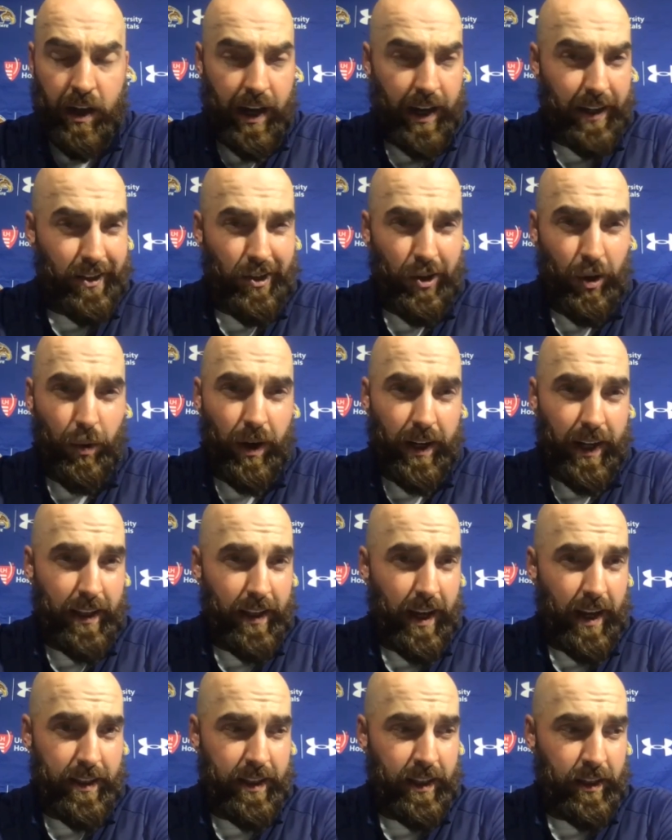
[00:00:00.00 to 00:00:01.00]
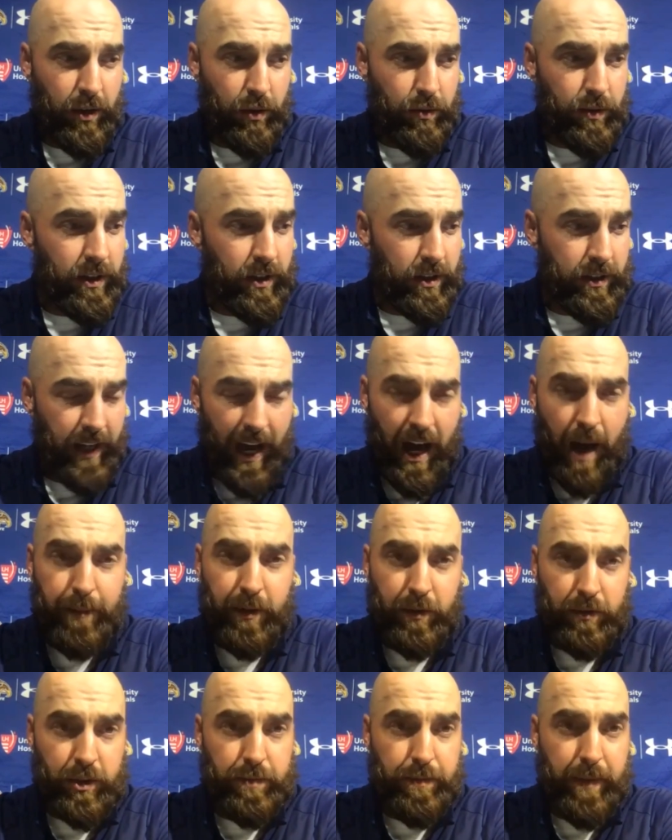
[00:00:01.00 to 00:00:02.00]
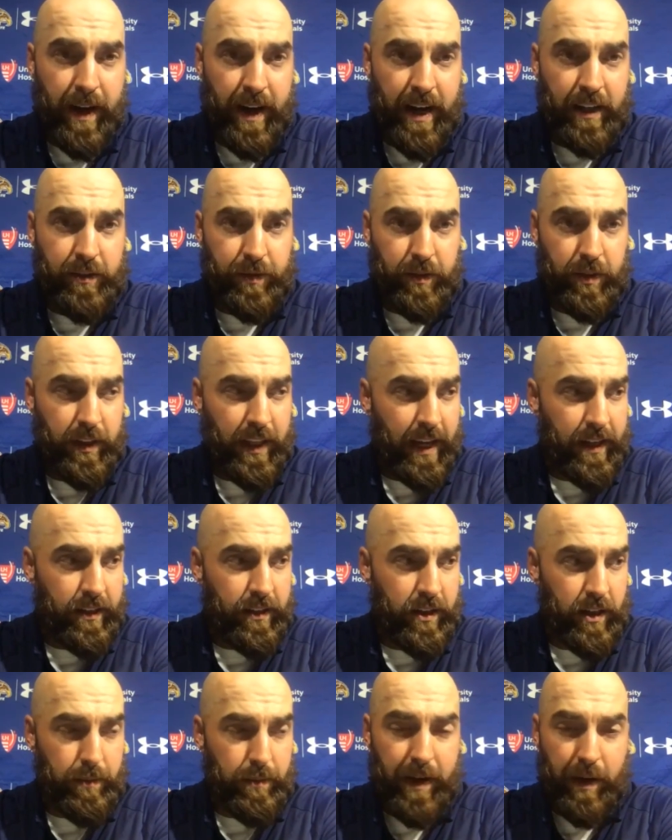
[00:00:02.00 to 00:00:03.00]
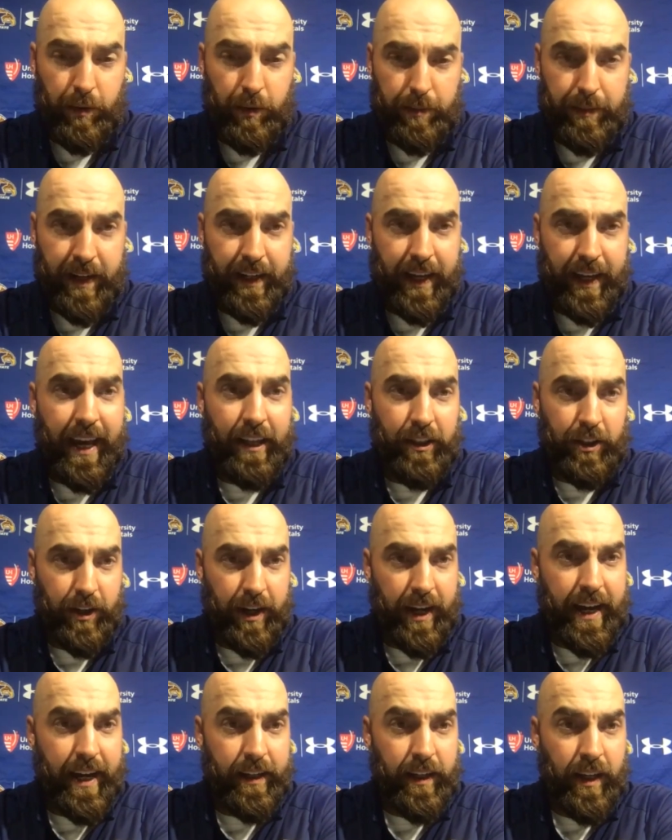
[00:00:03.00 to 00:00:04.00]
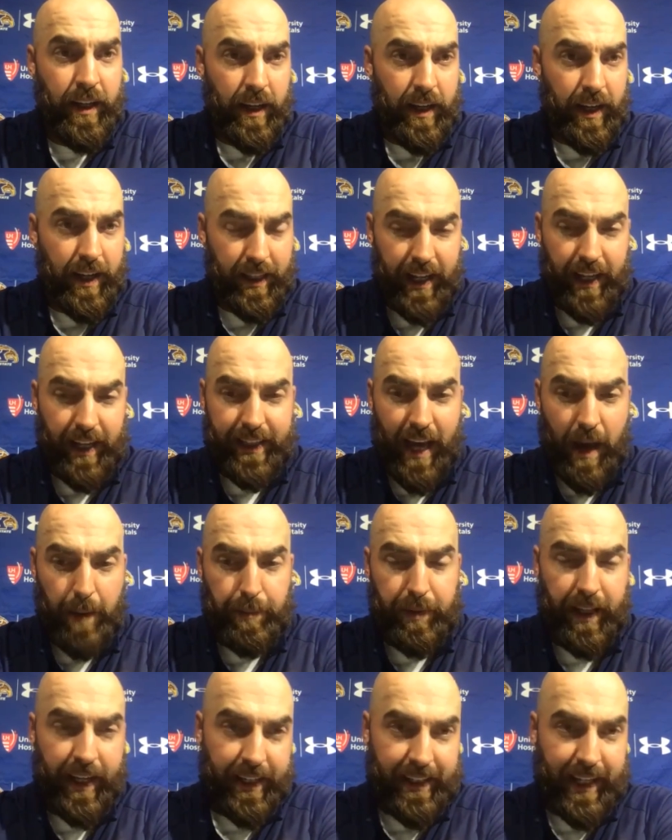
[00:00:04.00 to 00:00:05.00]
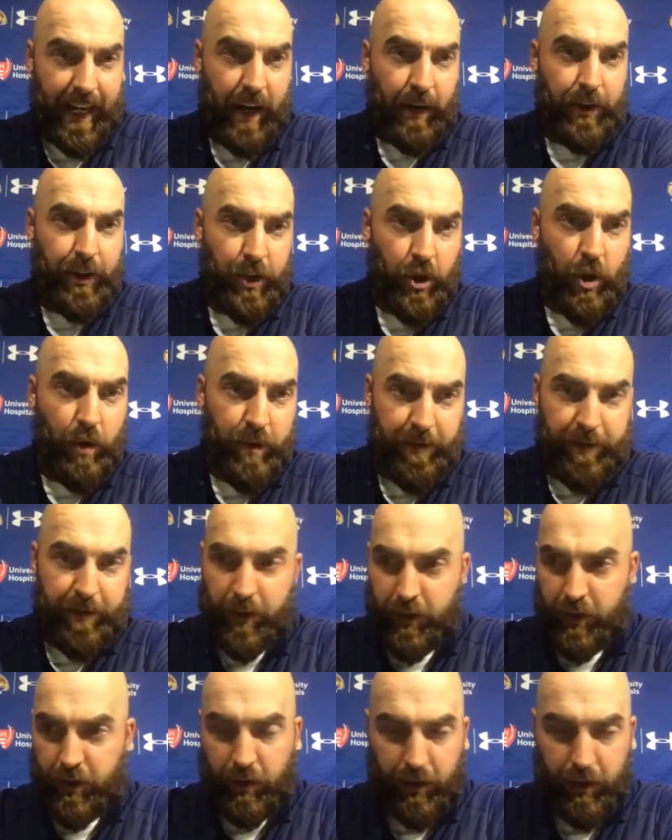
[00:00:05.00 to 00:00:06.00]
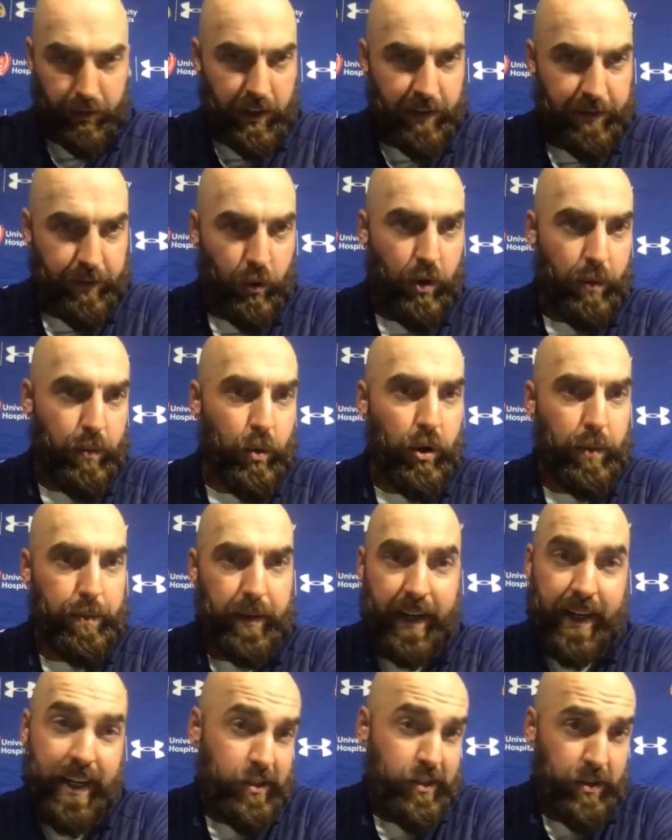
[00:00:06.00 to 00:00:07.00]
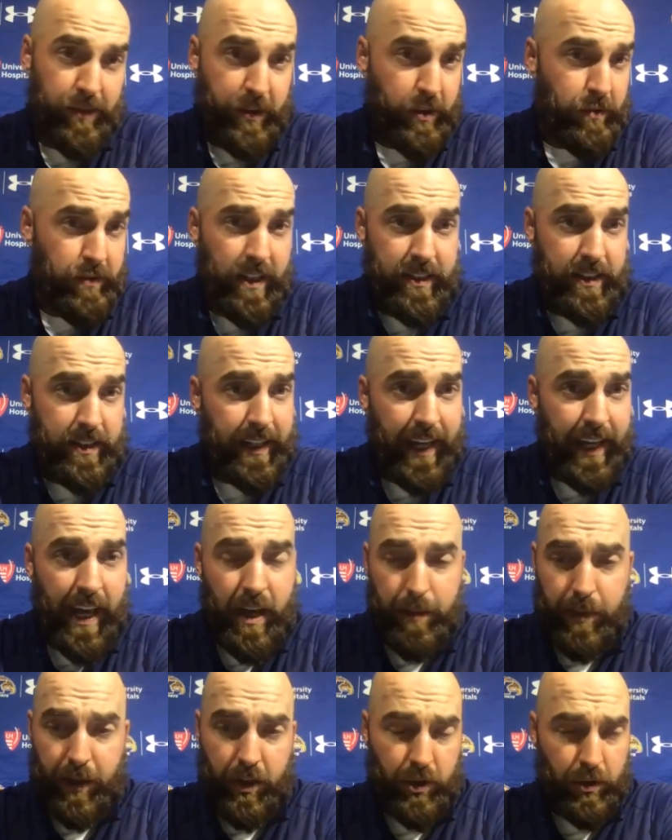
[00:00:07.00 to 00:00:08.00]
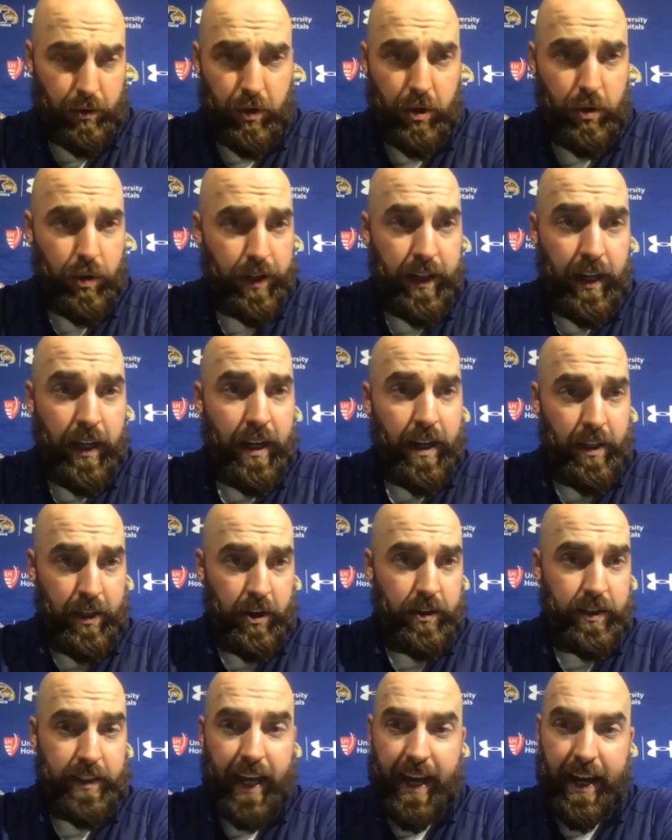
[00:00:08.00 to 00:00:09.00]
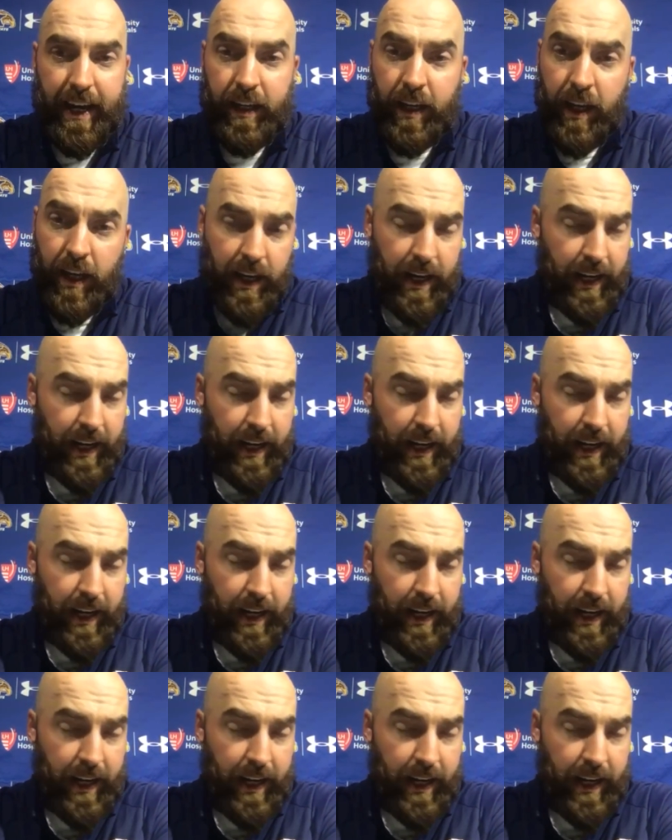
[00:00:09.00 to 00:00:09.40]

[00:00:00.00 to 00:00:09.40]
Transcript: And you know what? I think a real common response for a lot of young men would have been to hang their head and let that play carry over for 2, 3, 4 more plays or for the rest of the game. It could have ruined their day.